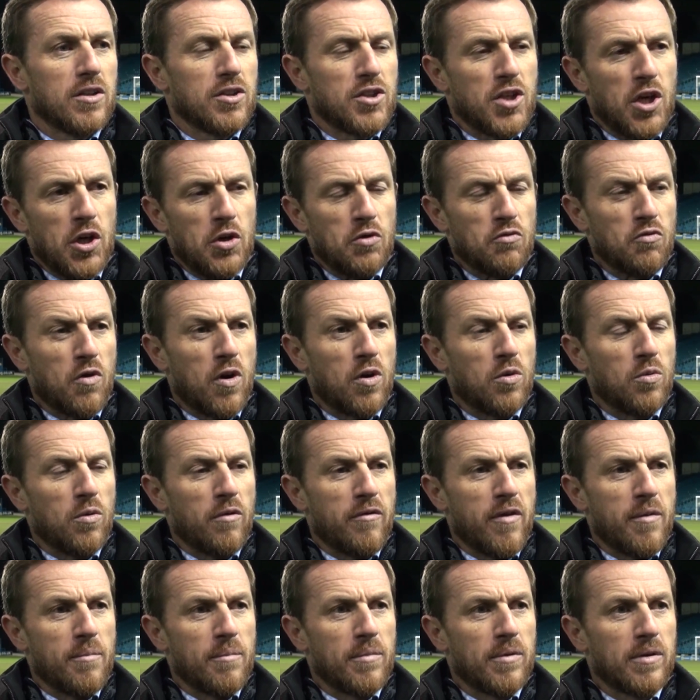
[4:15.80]
too wrong
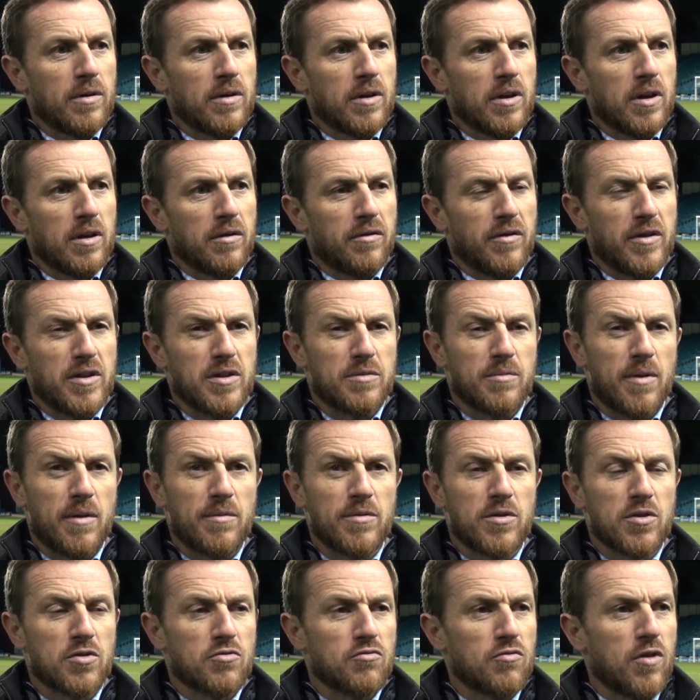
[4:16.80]
with him. I think he's
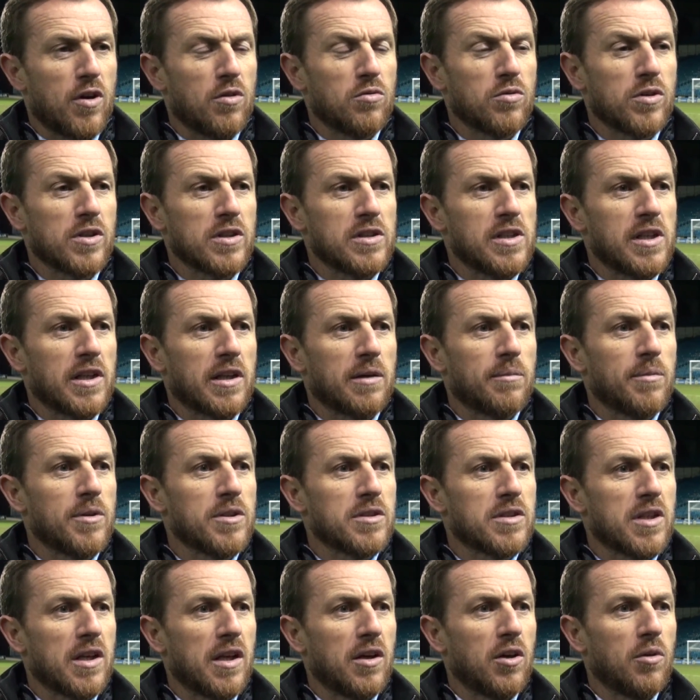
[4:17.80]
maybe just rolled his
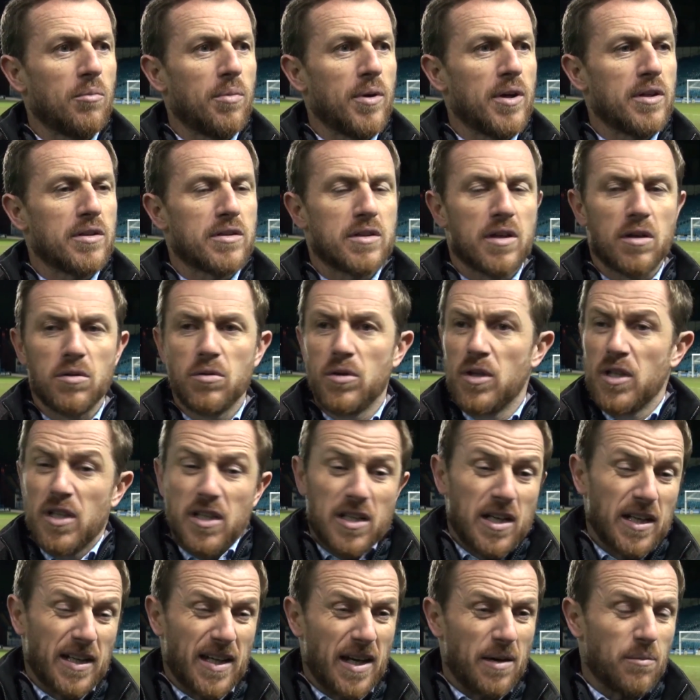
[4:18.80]
ligaments a little bit. So
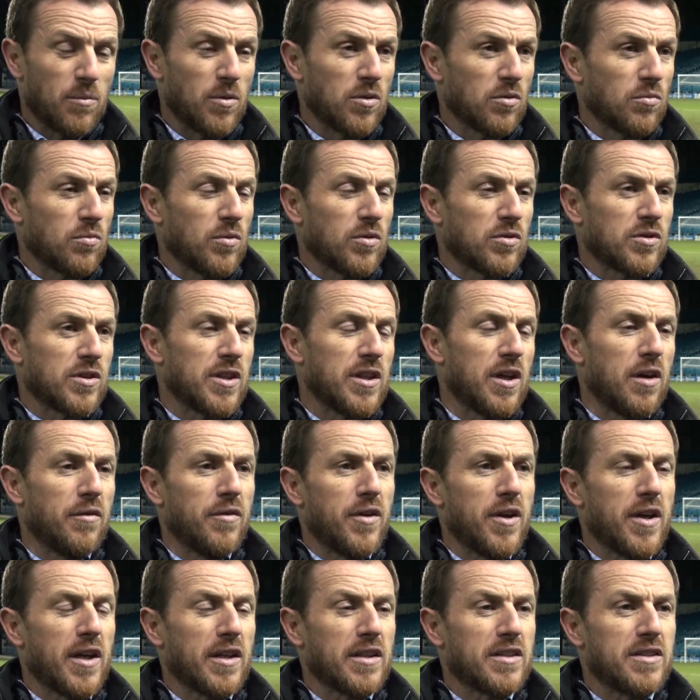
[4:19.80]
again, we'll see
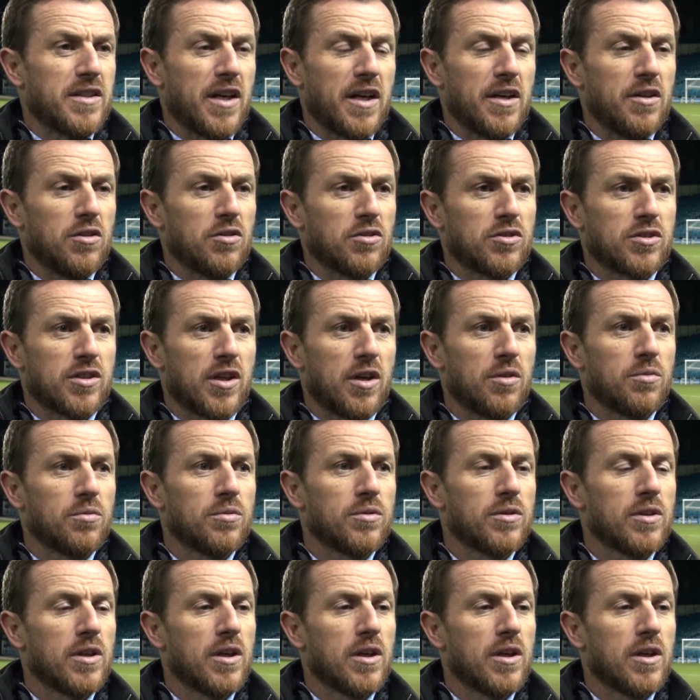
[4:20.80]
over the next day or so.